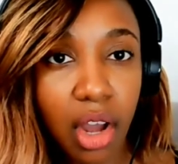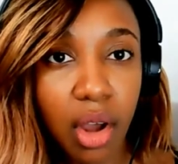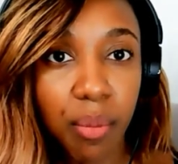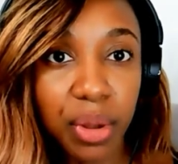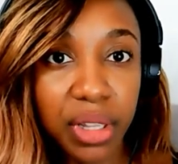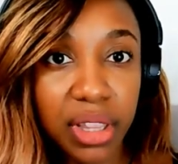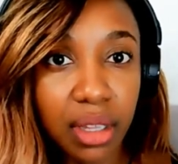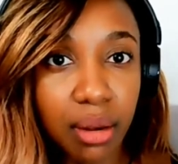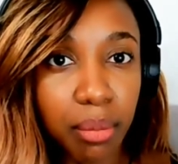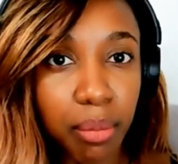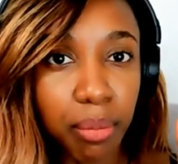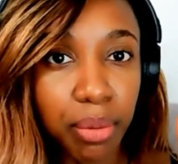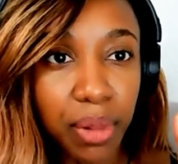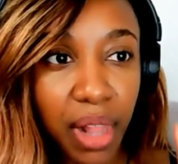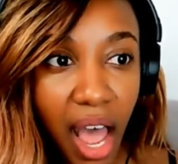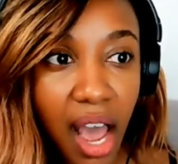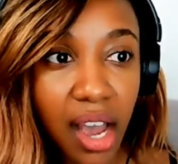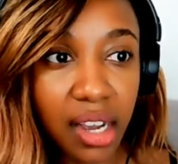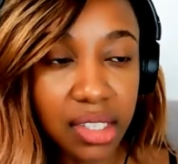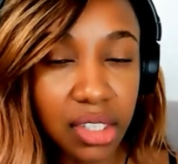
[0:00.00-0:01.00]
but the
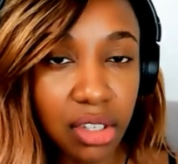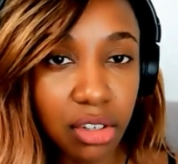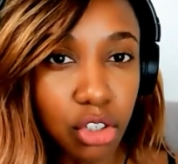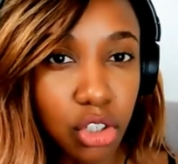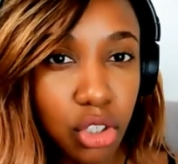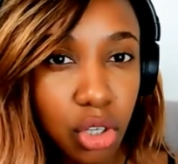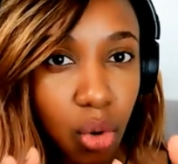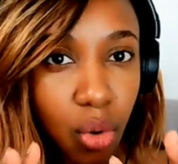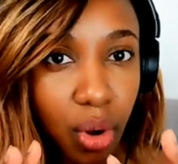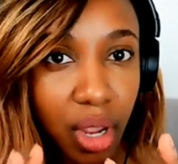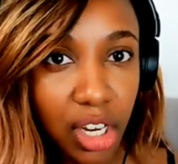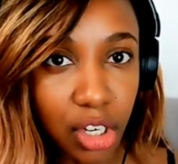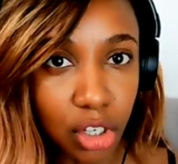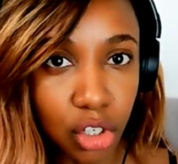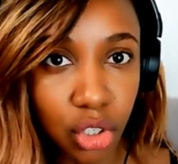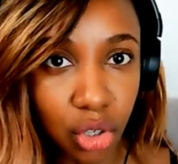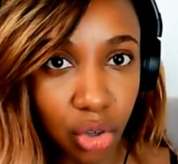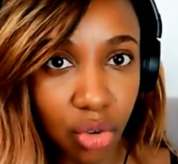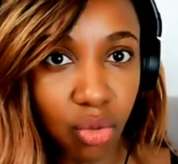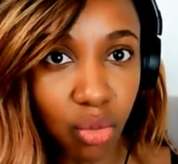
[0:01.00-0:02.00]
blocks they're so in
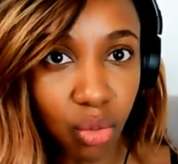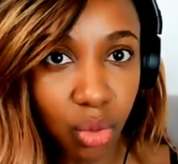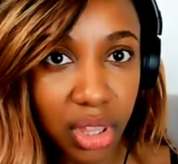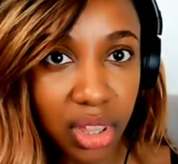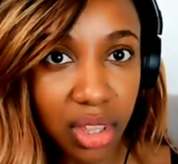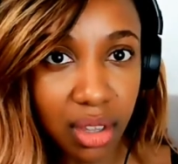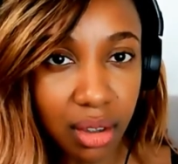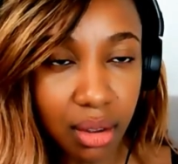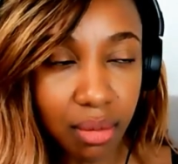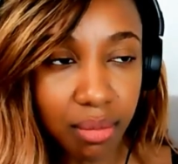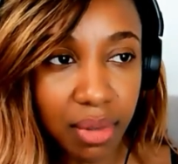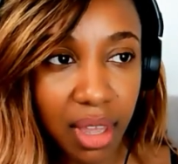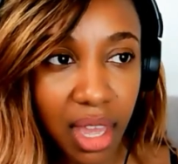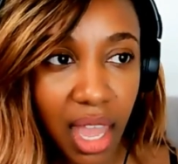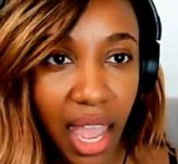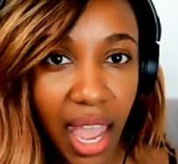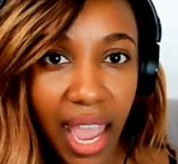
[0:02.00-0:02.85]
tune with them